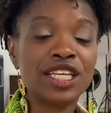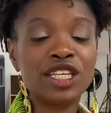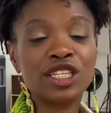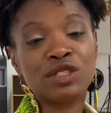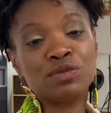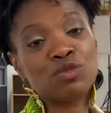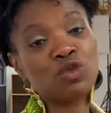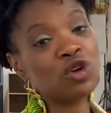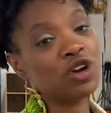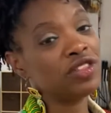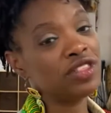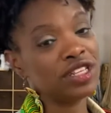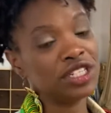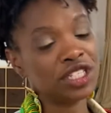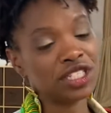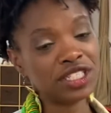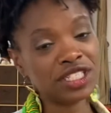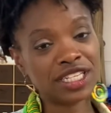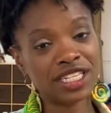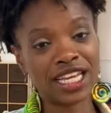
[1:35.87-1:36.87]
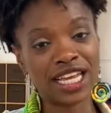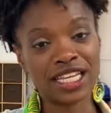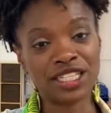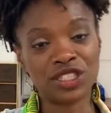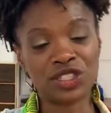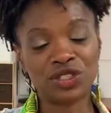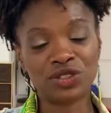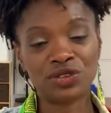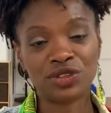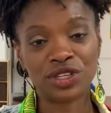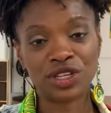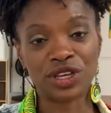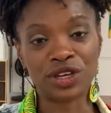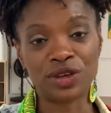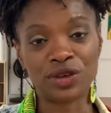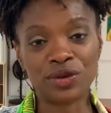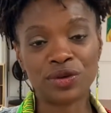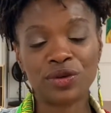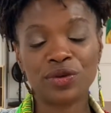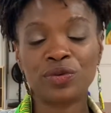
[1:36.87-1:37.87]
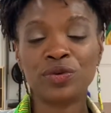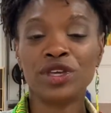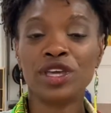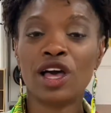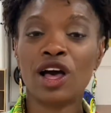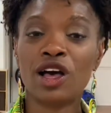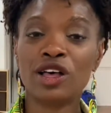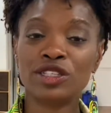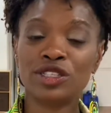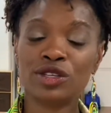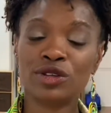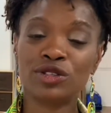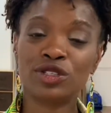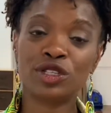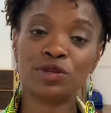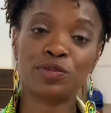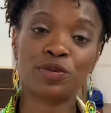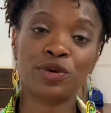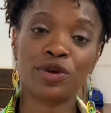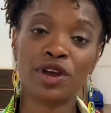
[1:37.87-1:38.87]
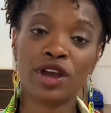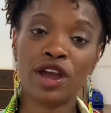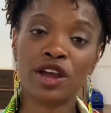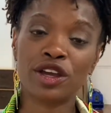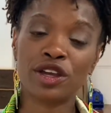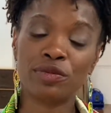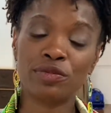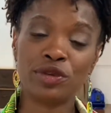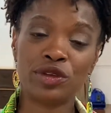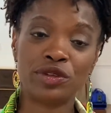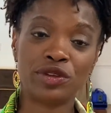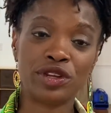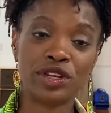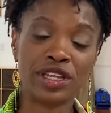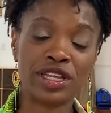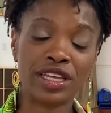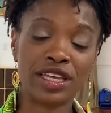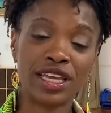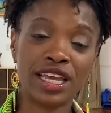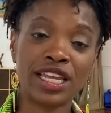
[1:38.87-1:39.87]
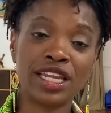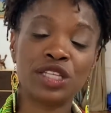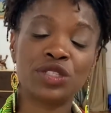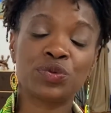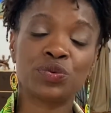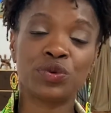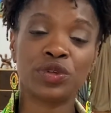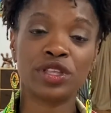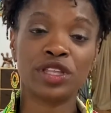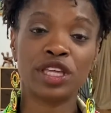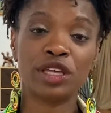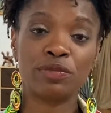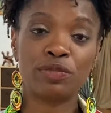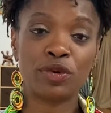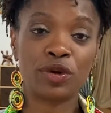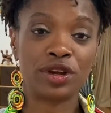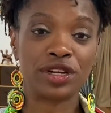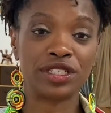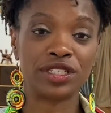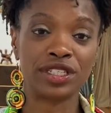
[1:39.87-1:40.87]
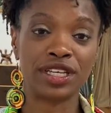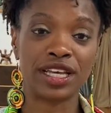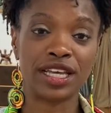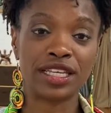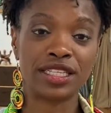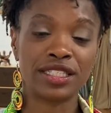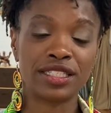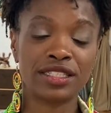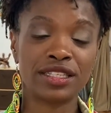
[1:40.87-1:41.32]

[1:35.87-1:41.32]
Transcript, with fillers: is more than just a dance studio. We also support our community, and it's really important to us.